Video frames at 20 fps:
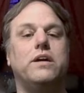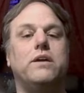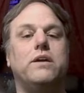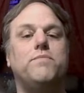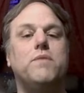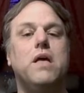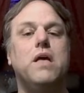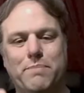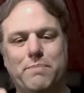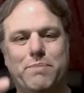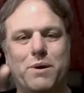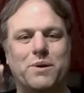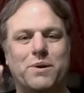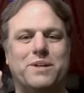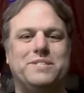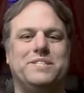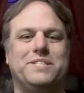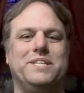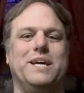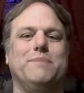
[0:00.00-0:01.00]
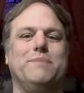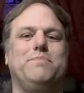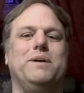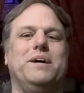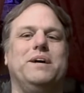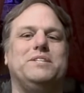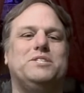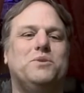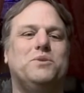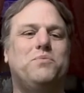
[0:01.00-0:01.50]
there. But bonus tip,
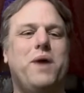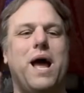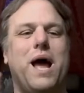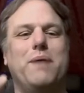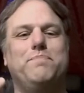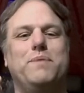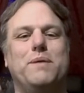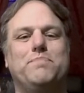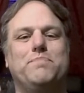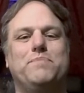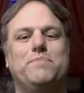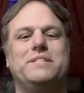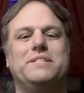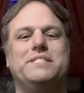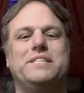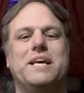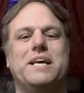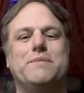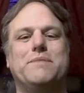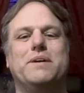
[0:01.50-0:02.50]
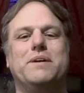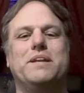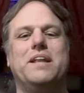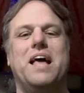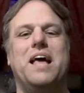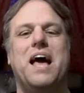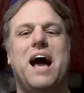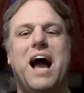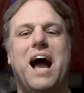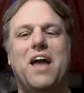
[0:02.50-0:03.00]
to wrap up this segment,
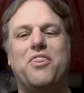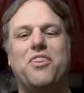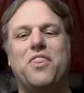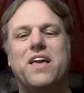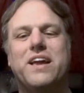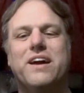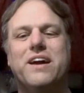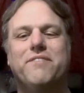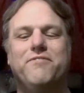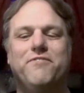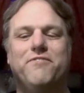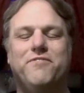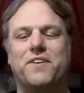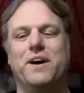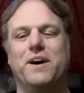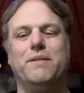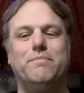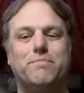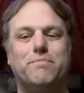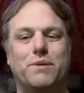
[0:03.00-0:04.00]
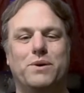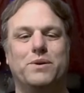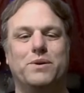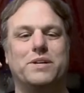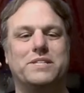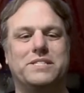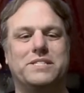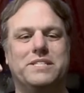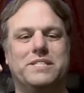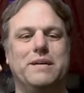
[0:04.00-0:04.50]
I think a fun
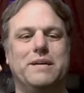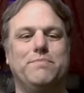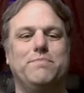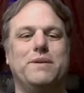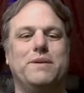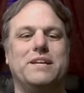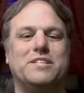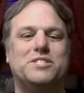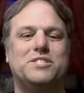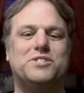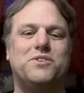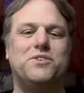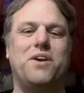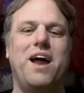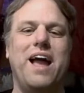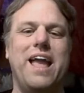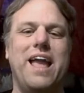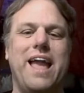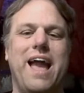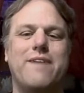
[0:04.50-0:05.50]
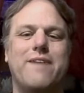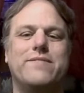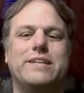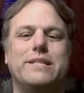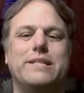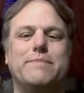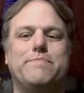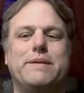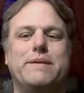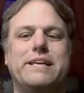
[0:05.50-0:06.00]
bonus tip is try
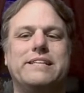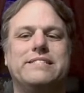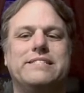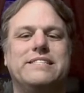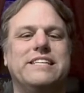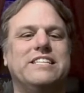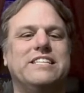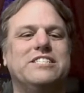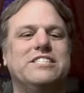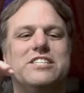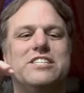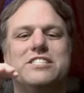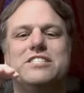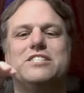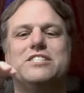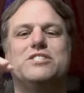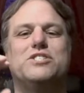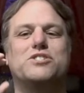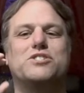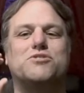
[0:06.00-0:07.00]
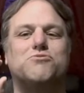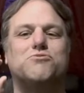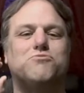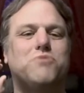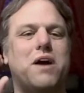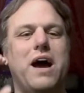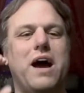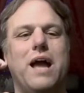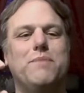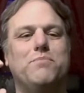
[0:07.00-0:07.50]
having the PCs just
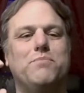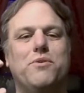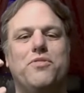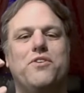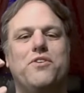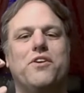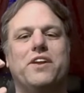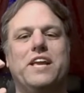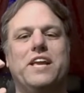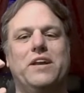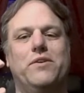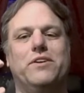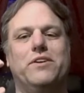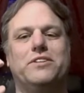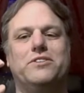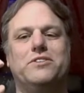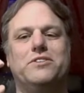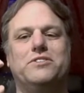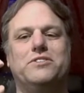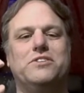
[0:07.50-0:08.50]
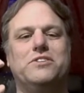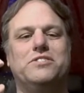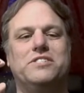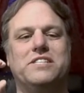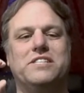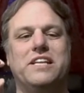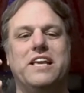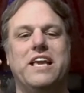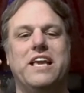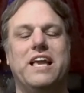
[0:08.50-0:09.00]
describe what their characters are
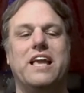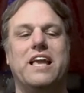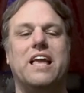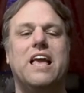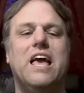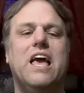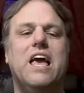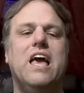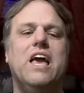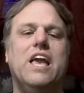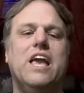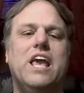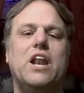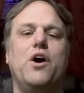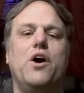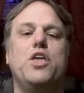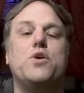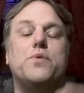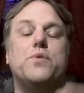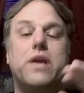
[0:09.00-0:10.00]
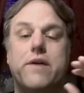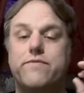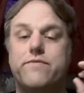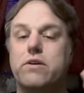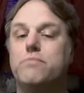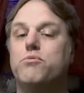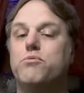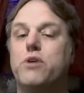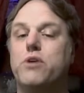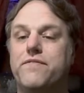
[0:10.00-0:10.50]
seeing. You know, you give
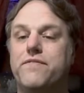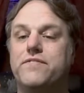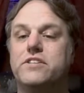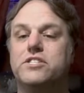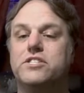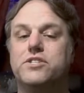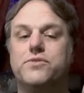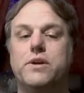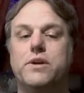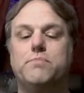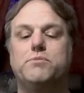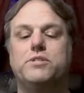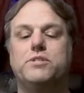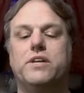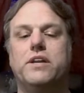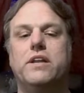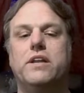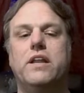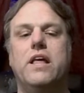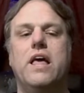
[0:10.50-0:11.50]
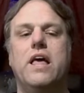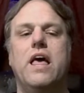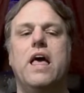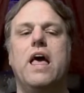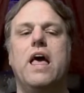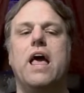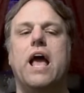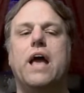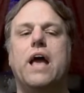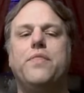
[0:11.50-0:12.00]
your brief description
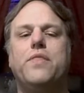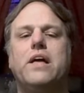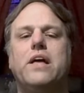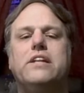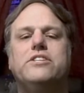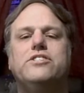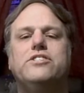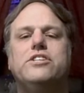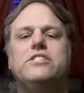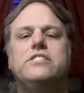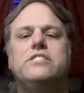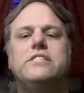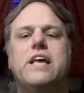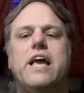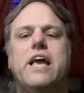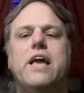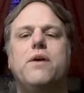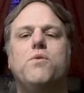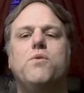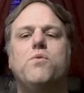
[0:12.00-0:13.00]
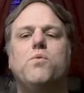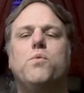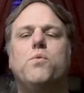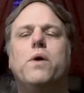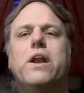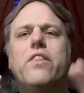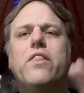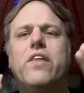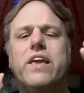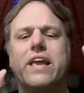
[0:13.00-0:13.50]
and then just say,
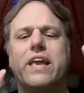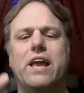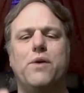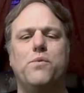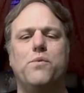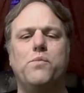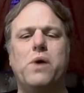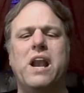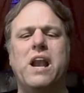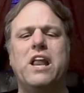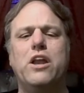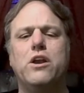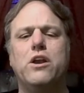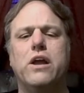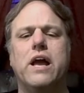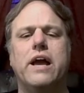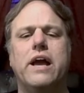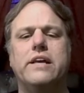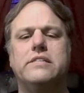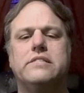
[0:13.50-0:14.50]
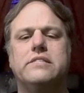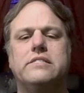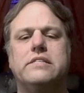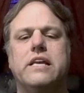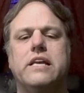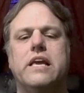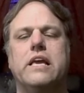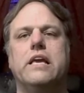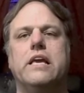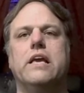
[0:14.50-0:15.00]
what do your guys
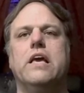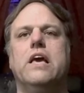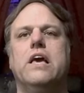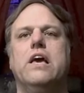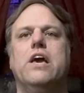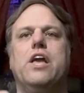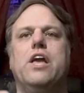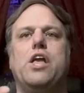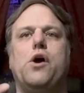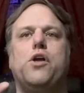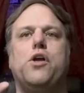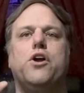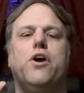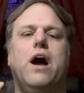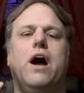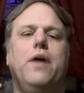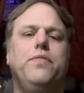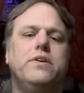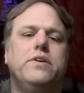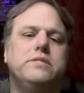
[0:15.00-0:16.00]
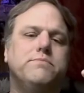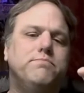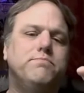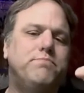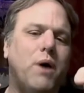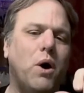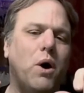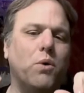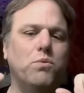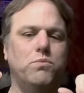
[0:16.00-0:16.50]
see? You know, you're on this
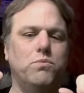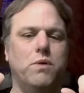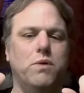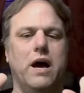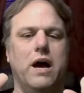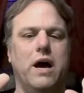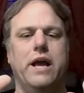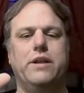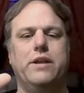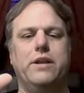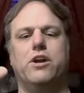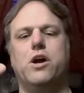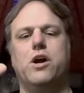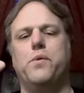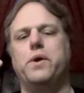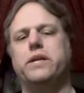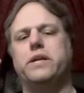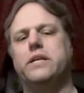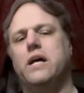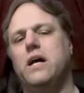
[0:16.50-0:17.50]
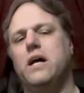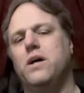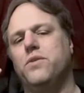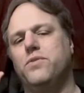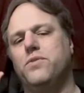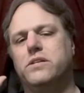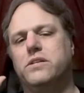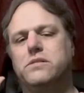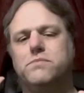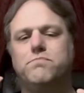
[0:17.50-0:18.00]
boat ride. You're going
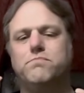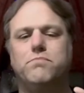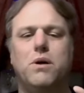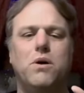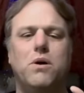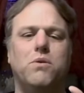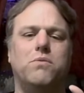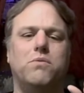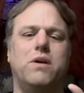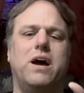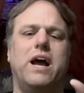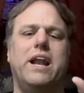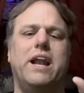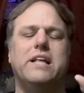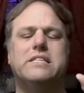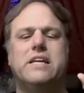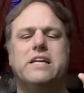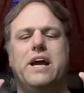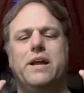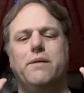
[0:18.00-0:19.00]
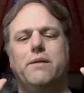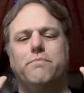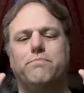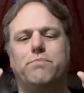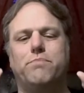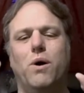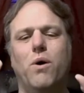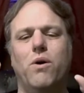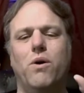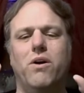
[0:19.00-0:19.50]
down this boat ride. It's kind
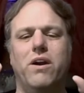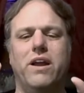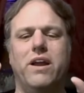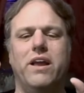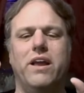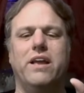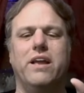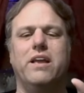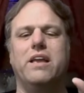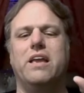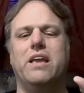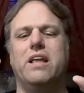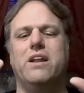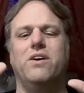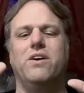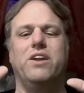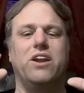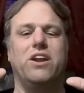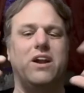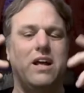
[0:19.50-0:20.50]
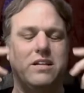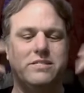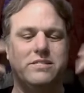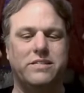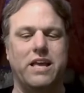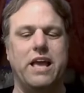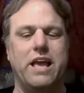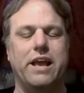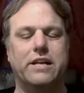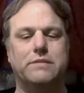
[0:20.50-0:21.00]
of boring. You know, you're not
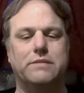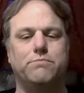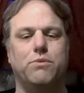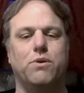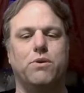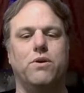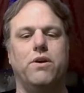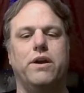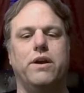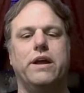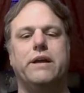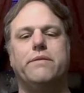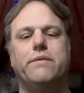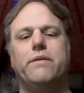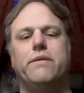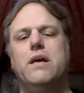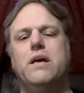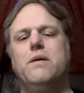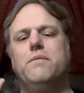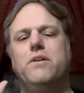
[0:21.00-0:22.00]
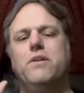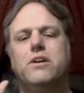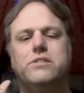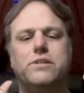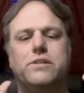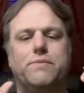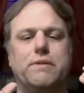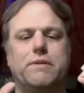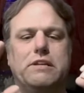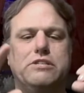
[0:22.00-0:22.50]
saying it's boring.
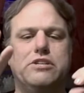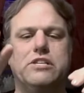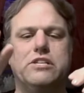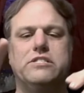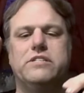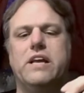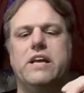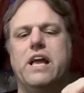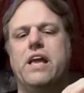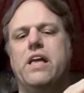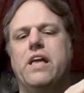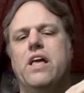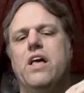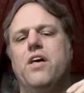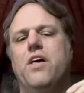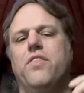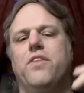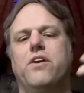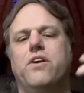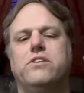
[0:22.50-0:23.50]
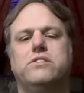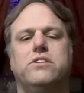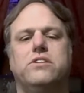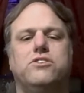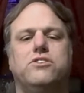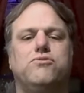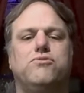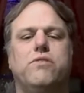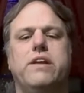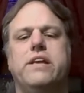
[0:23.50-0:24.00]
There's a way you could say there's
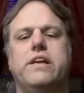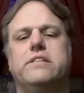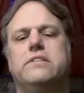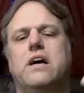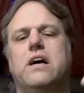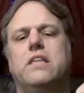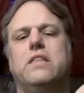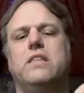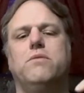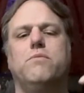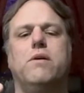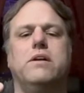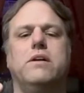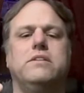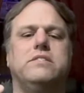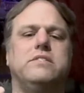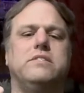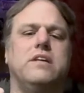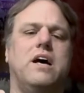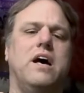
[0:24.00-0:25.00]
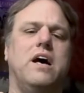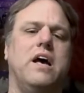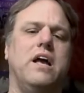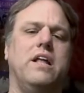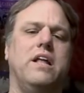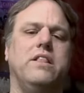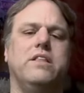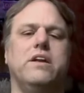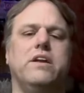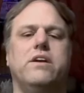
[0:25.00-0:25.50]
the trees on the one
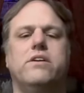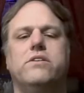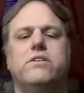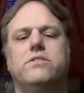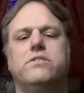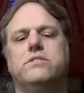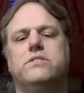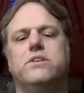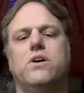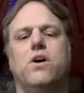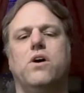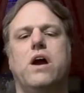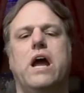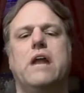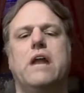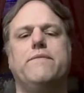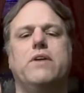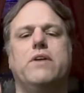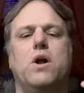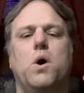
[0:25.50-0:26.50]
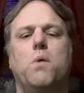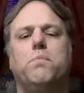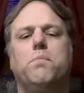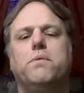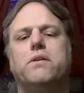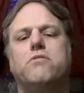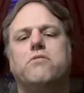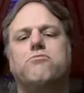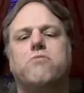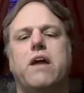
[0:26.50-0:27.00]
side. There's, you know, kind of an
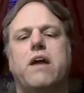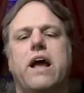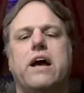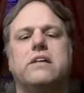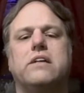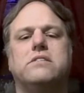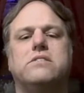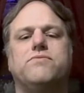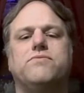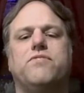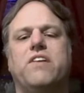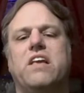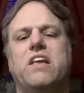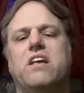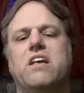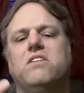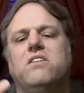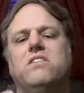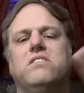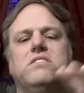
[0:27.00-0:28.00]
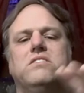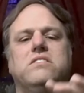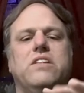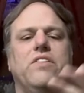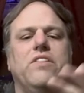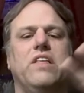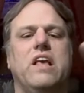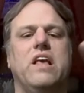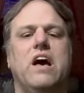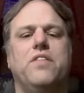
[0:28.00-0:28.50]
open grass fields
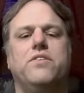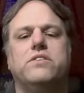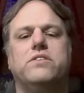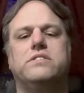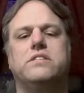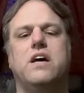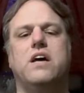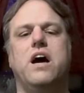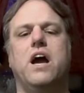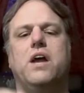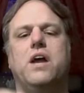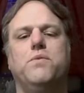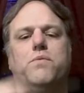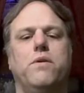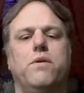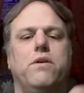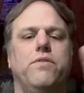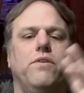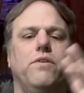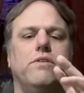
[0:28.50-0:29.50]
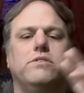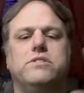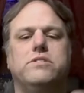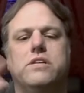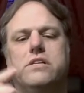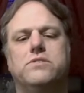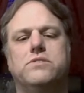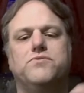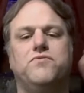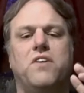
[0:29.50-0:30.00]
on the other side where there's
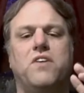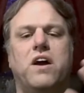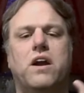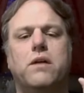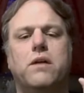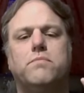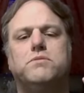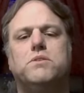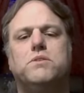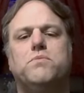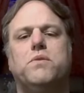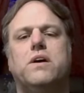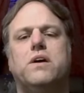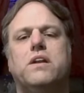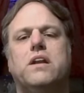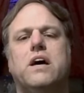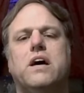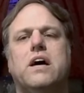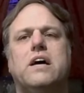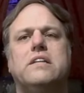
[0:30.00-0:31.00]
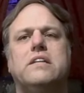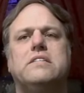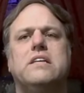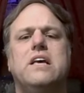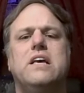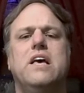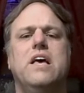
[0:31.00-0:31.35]
these farms and whatnot.